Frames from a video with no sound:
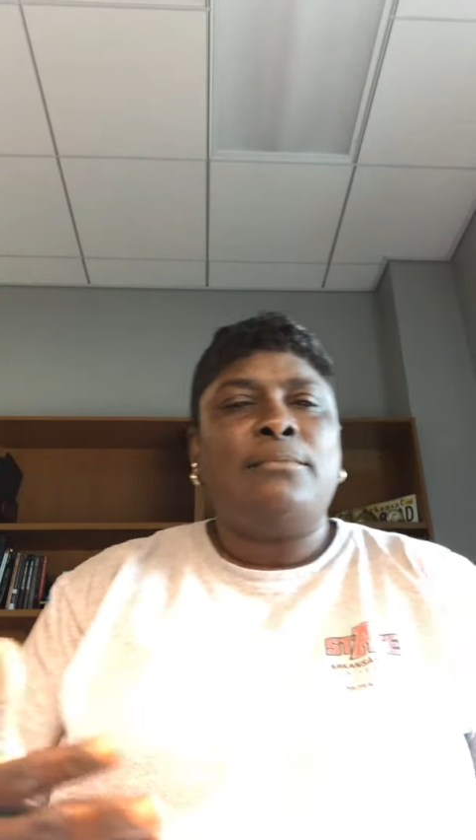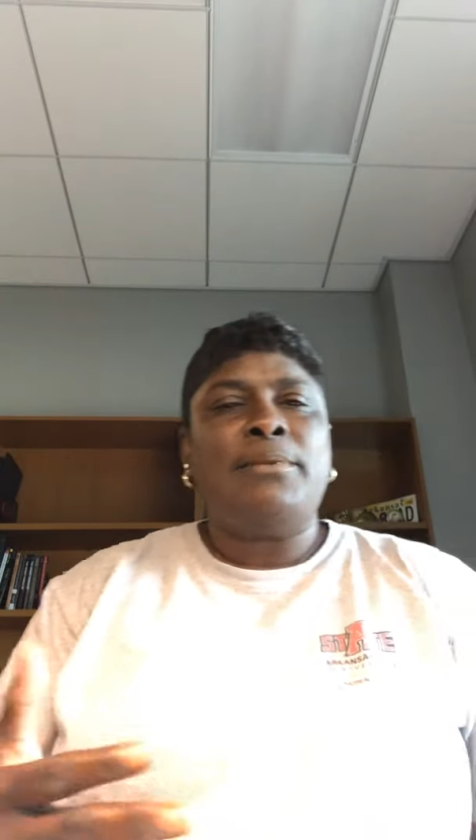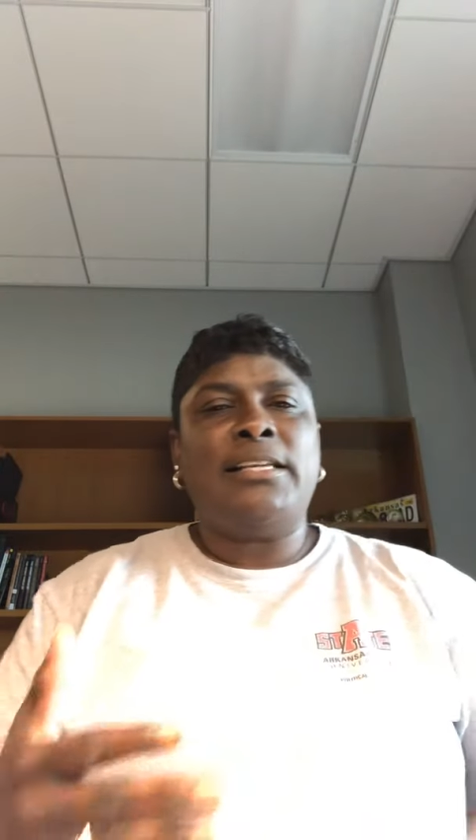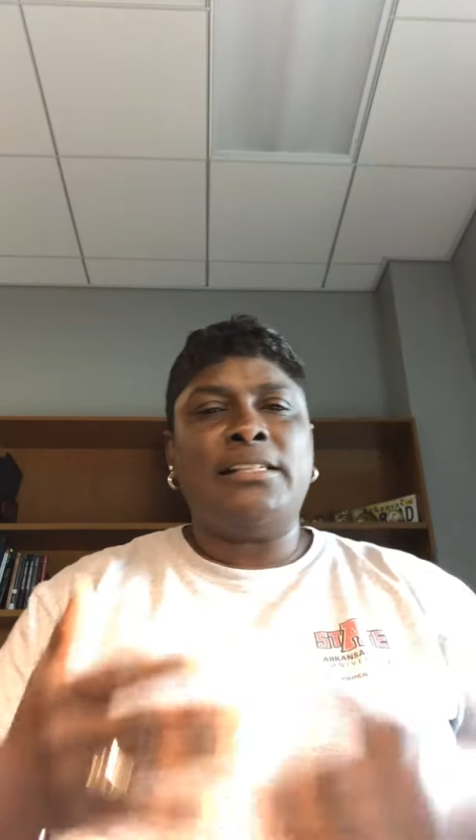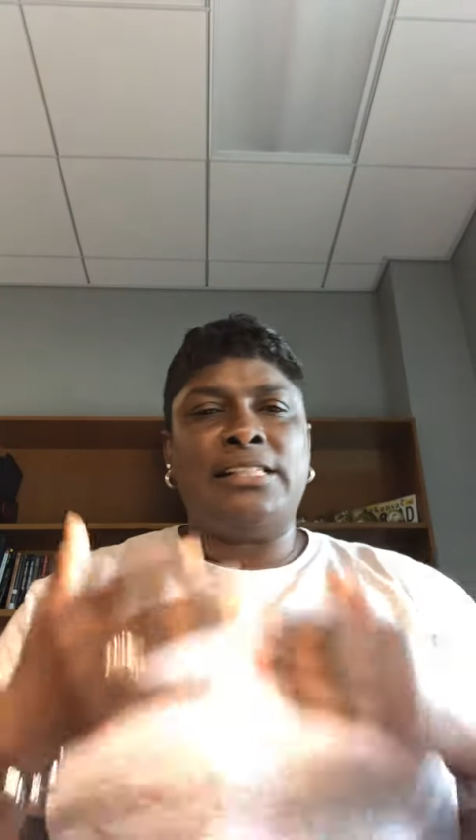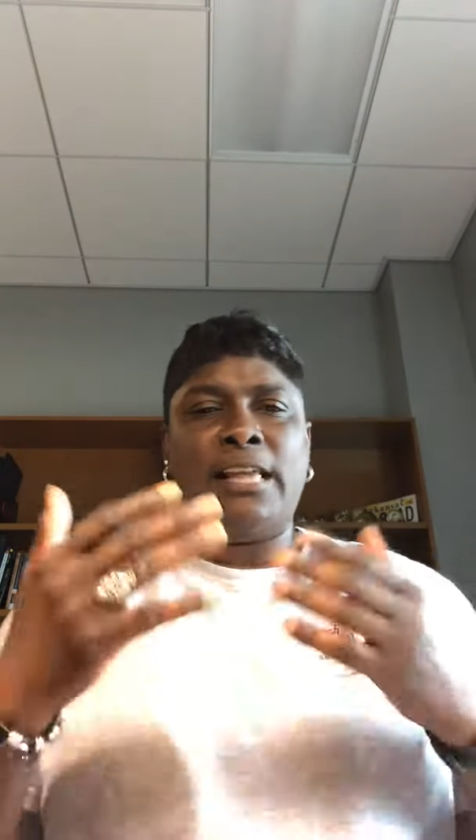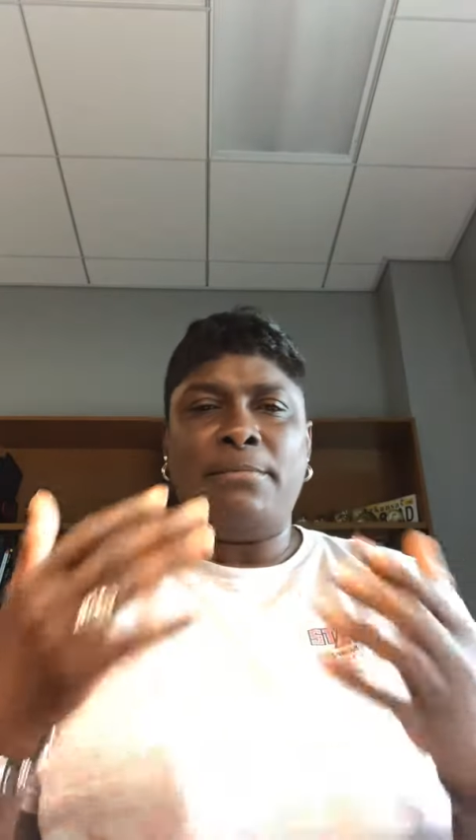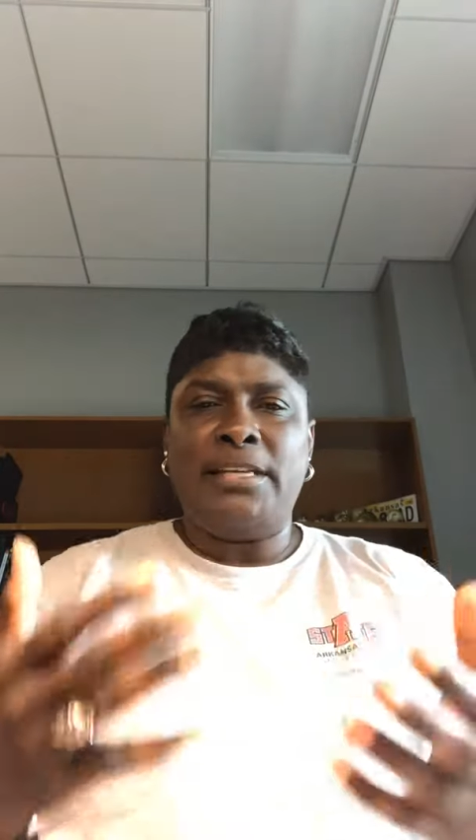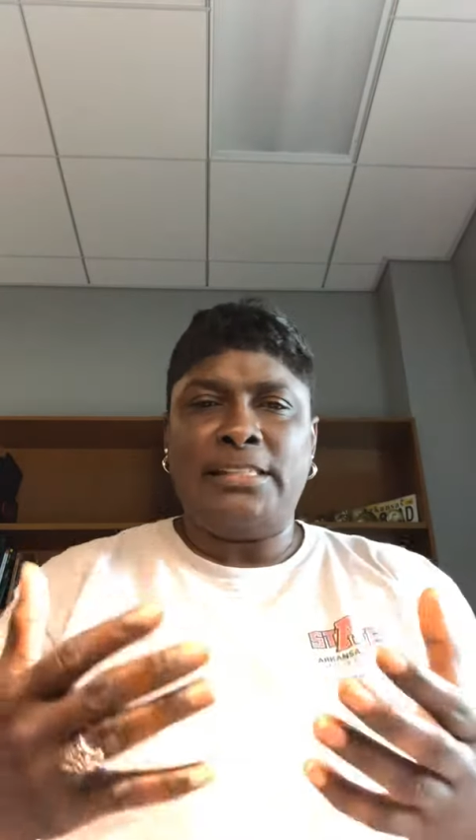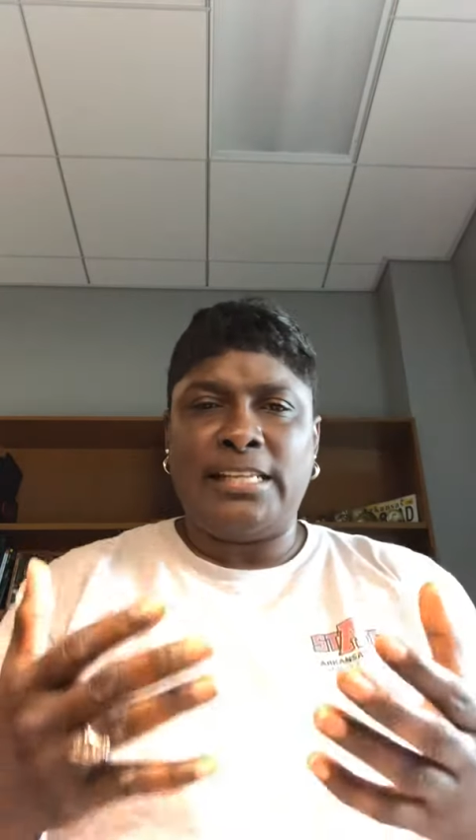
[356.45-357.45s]
Because that
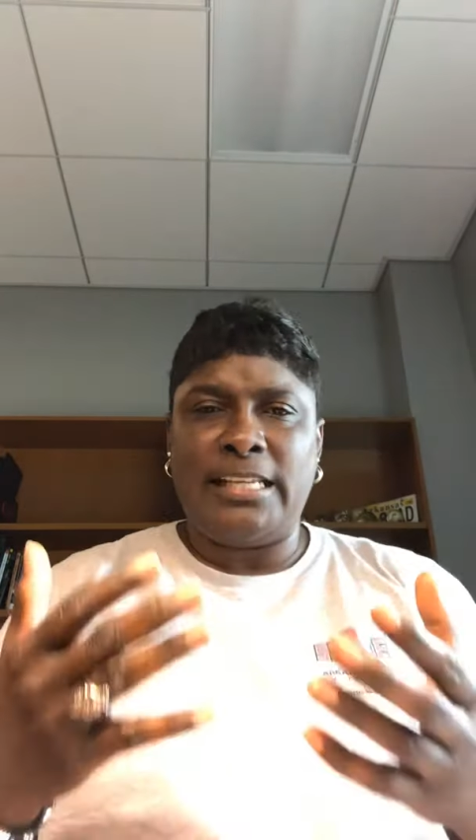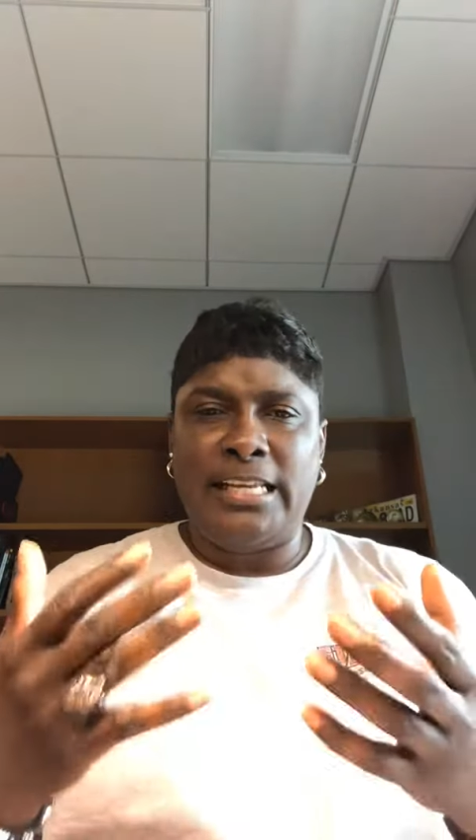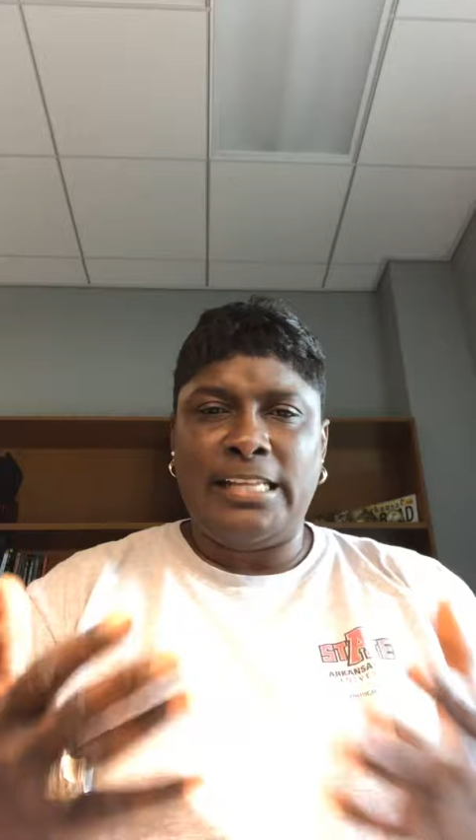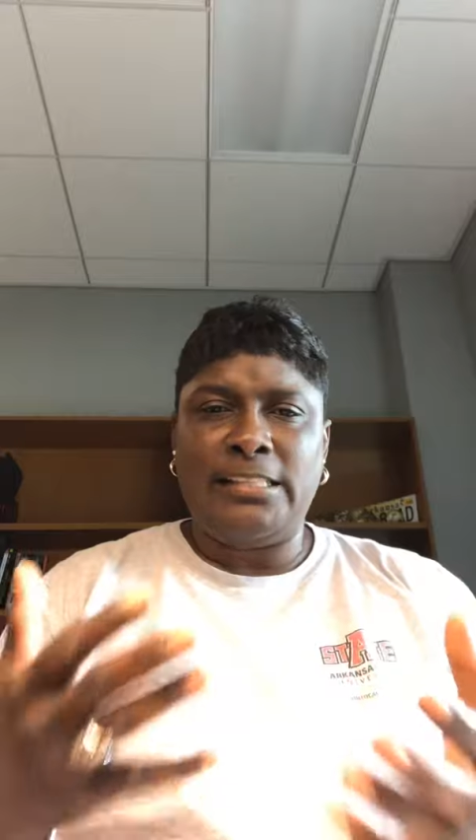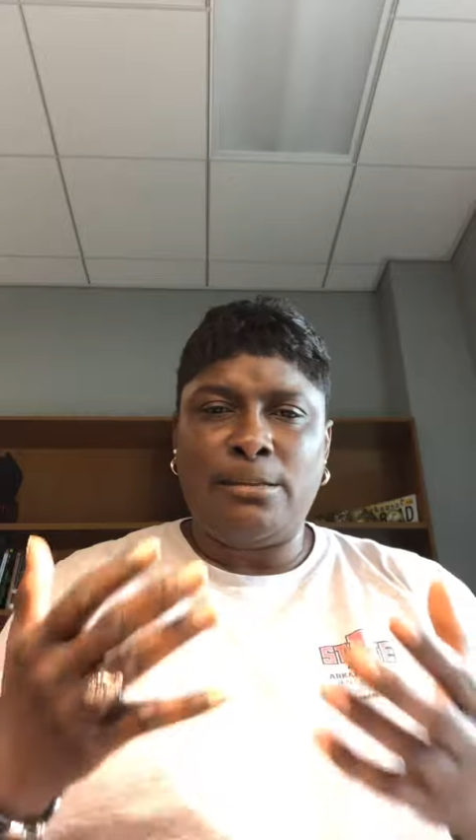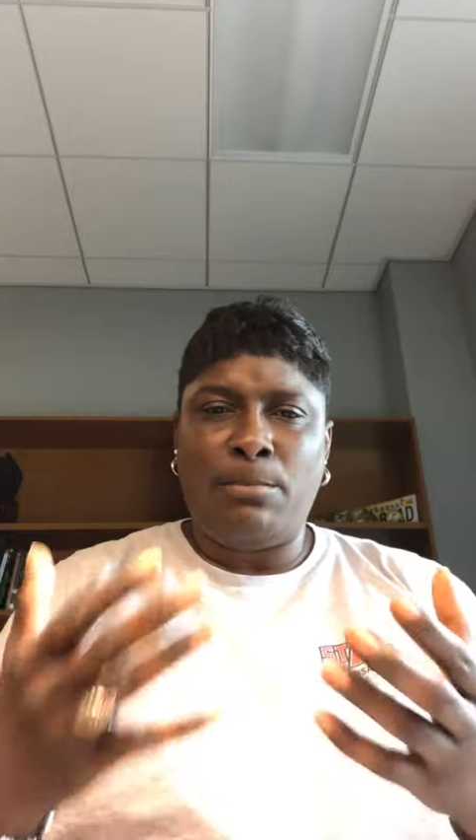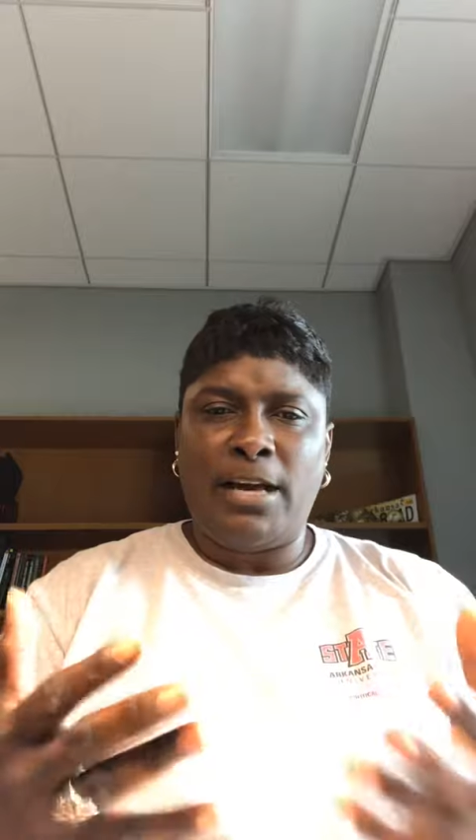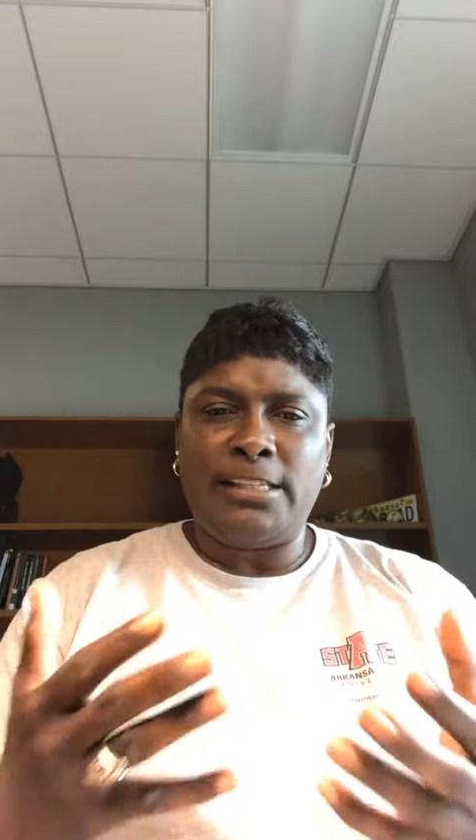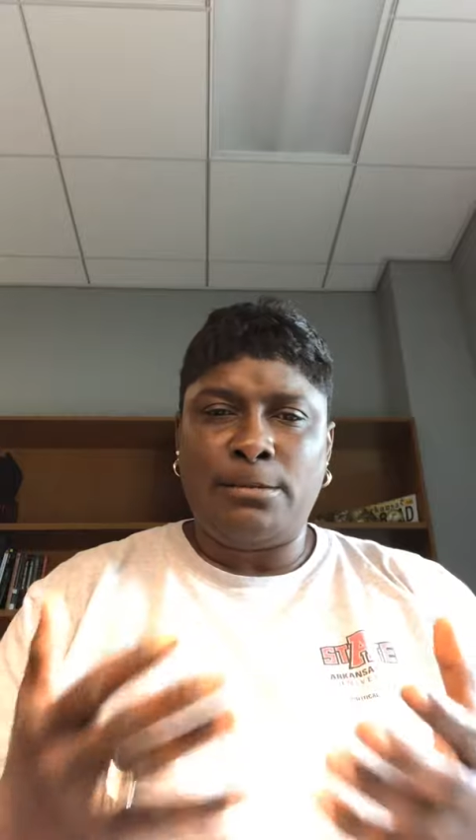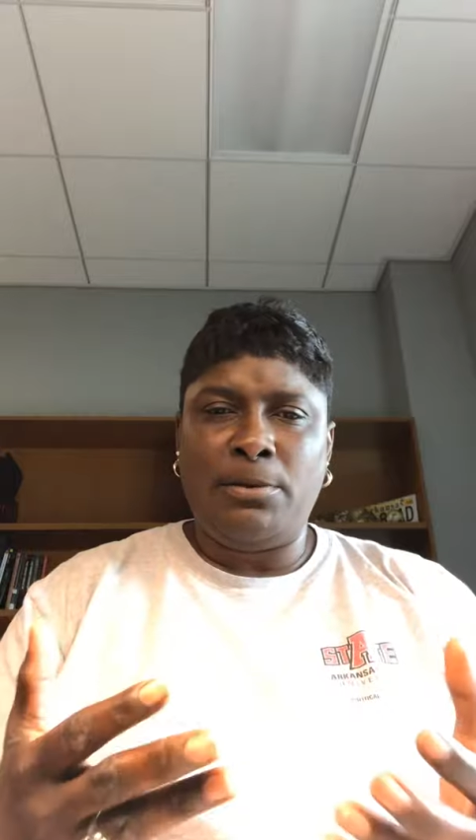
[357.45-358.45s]
means that it's a
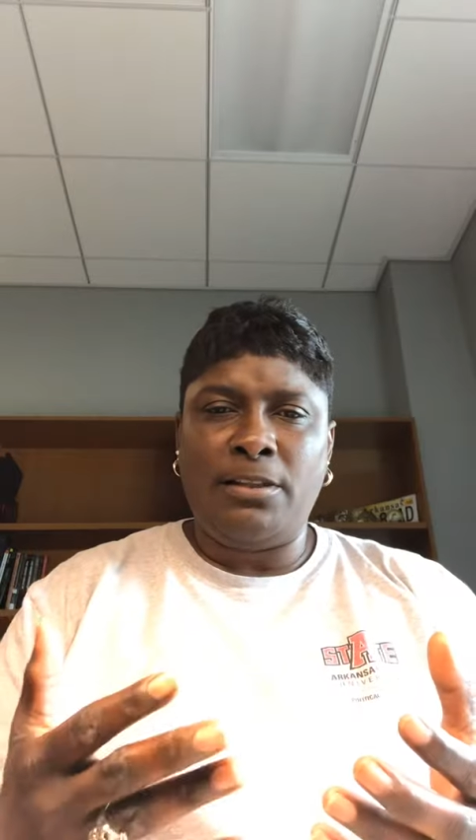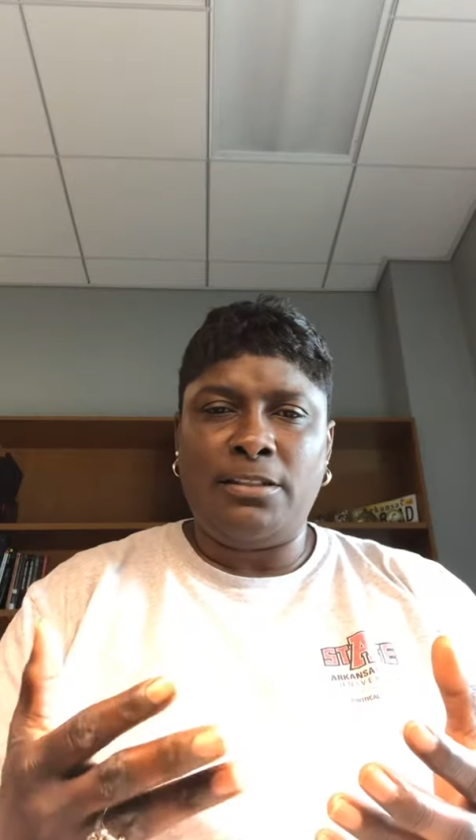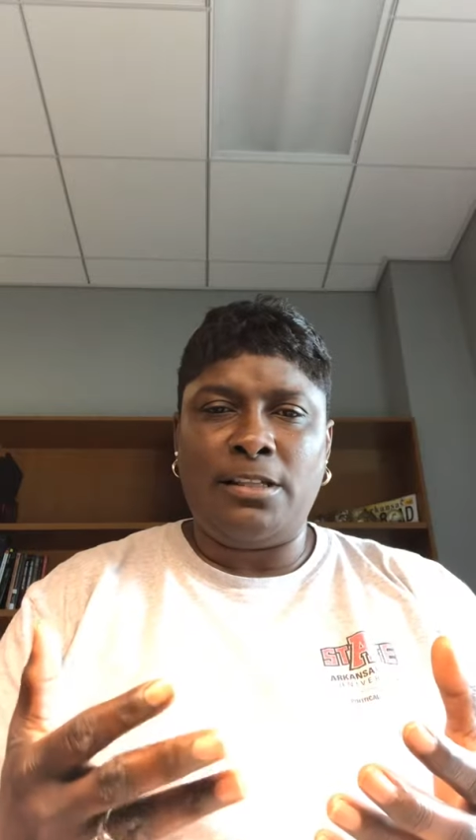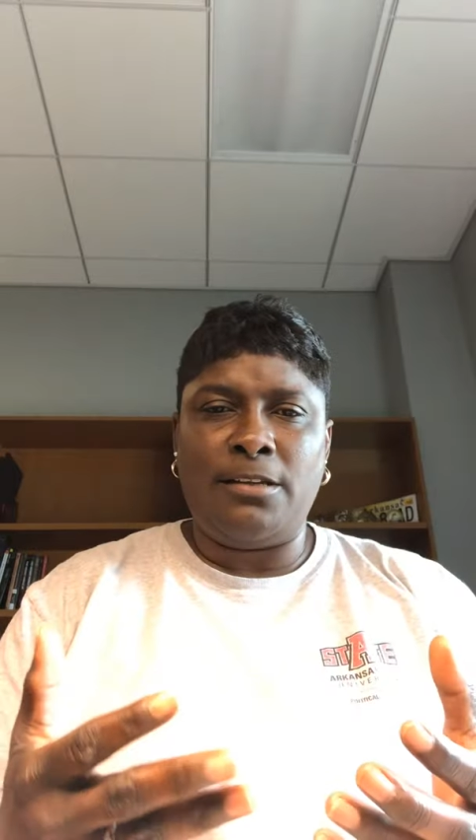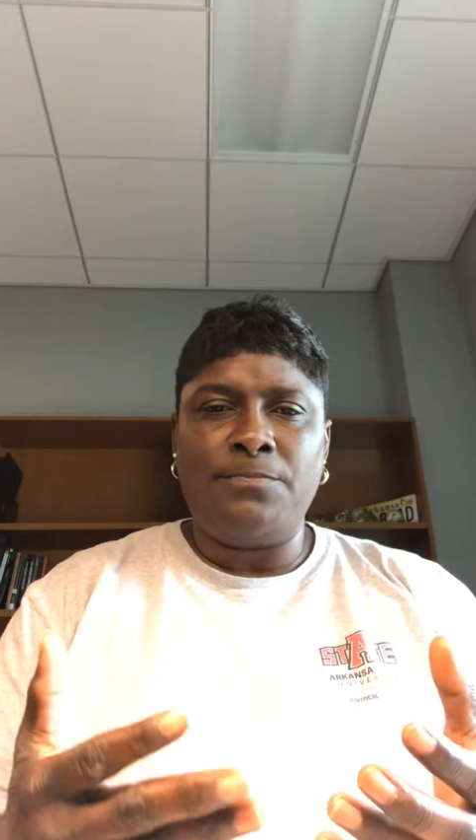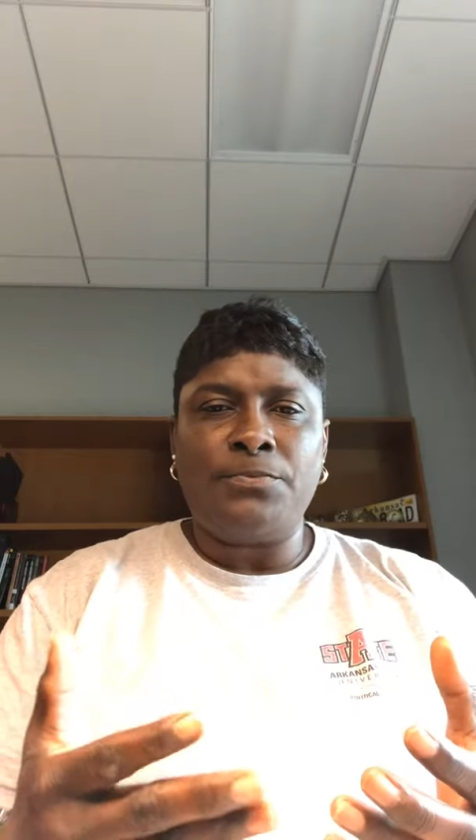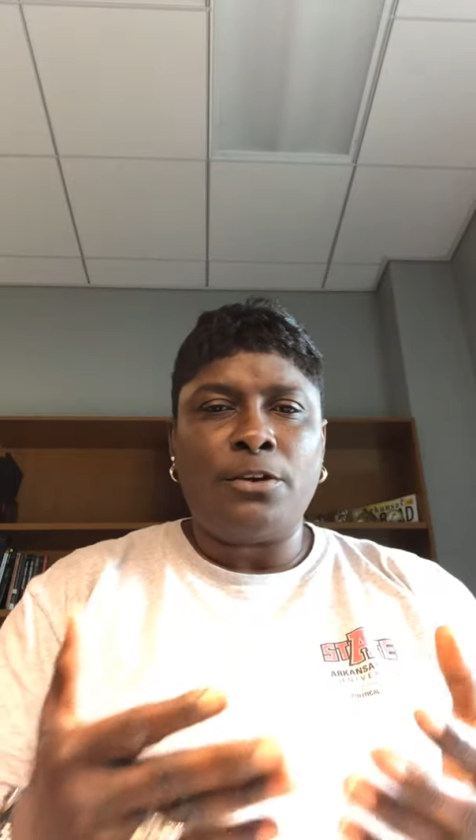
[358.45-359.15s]
possibility